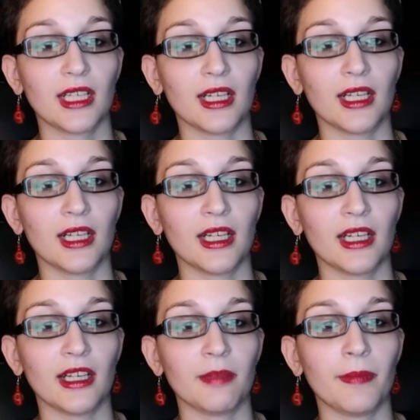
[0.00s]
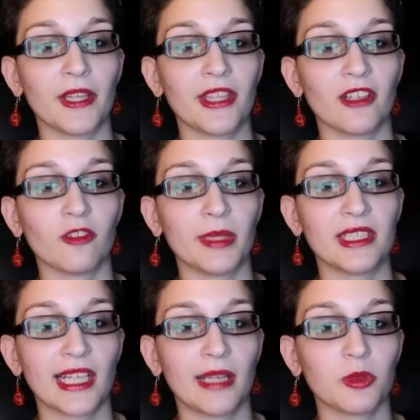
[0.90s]
but there have been
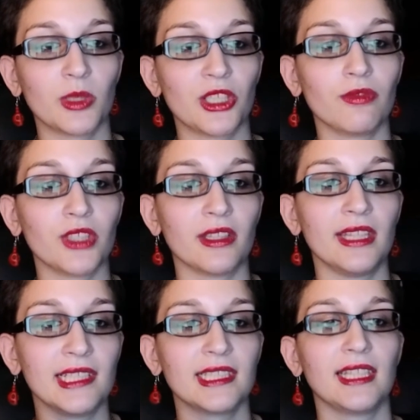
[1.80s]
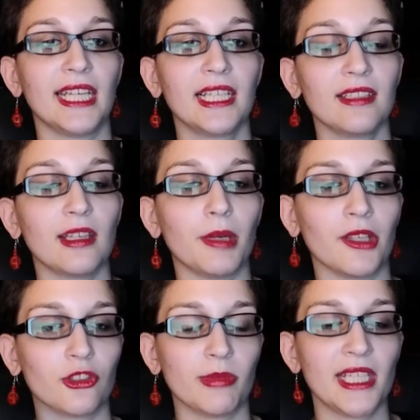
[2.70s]
times when you've done this thing that
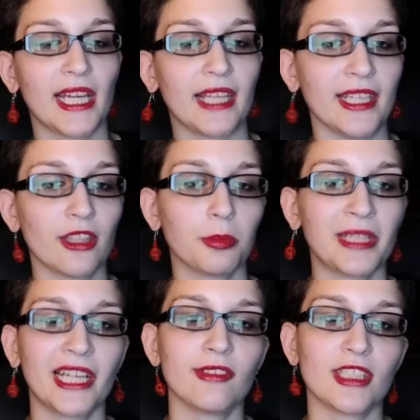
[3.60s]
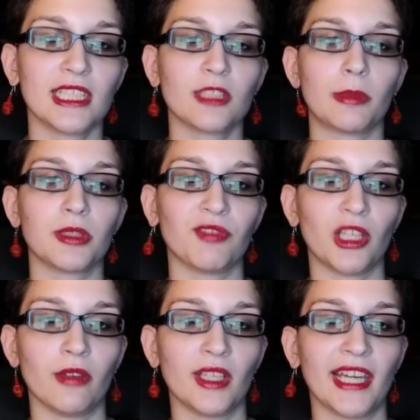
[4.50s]
bothers me and the other players and disrupts the
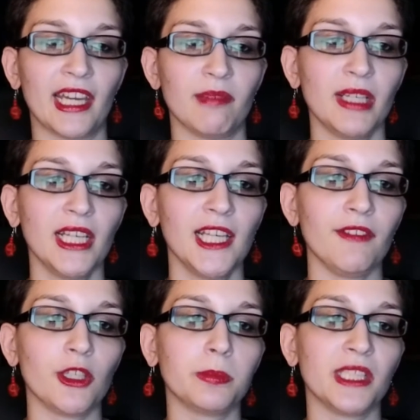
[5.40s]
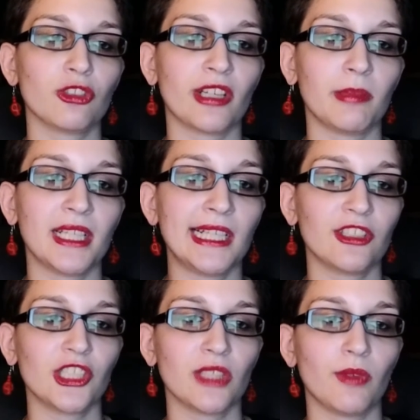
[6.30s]
flow of the game. If you could please try to be
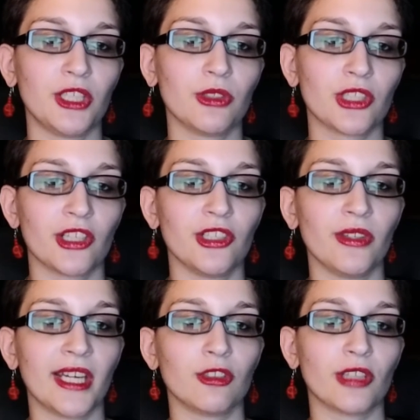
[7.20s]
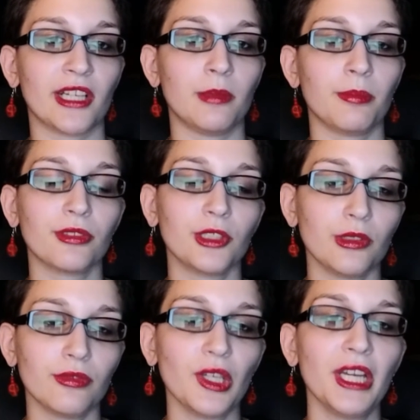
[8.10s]
conscious of when you start to do that and try to
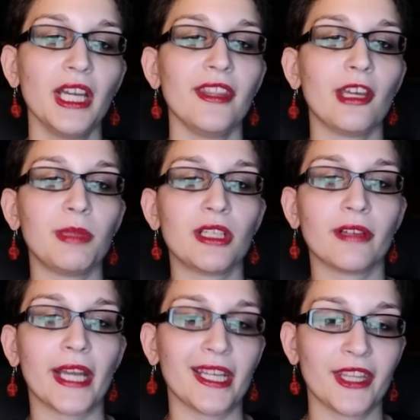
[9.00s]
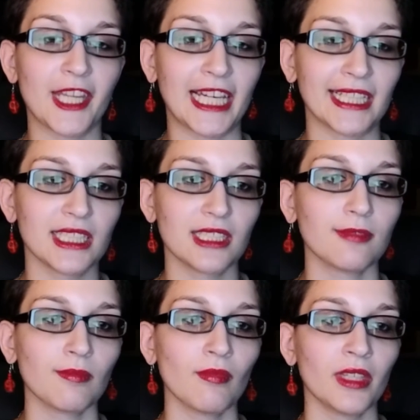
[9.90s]
improve, that'd be great, thanks.
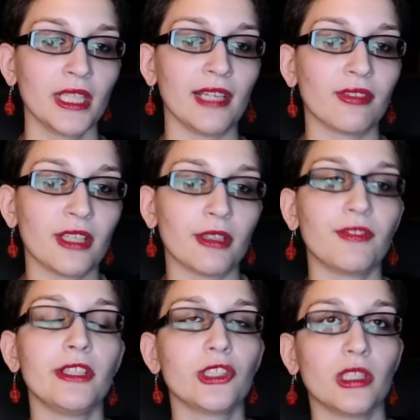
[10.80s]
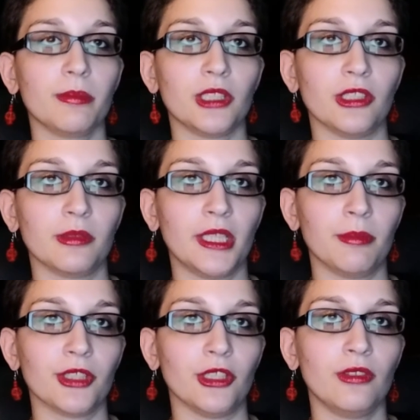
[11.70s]
If they refuse to
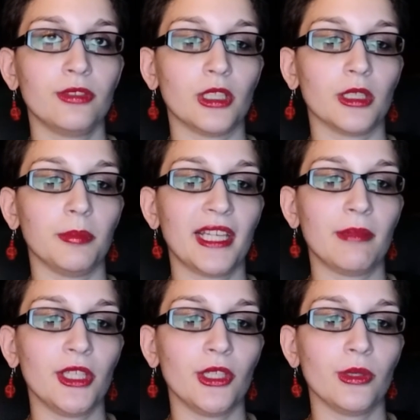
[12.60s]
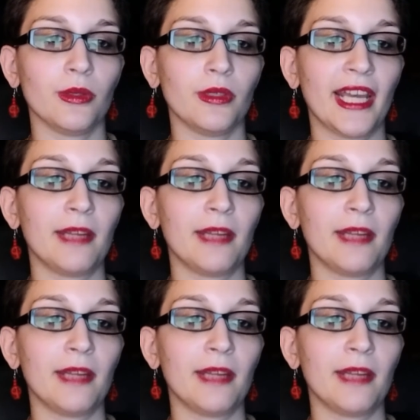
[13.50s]
improve or blame you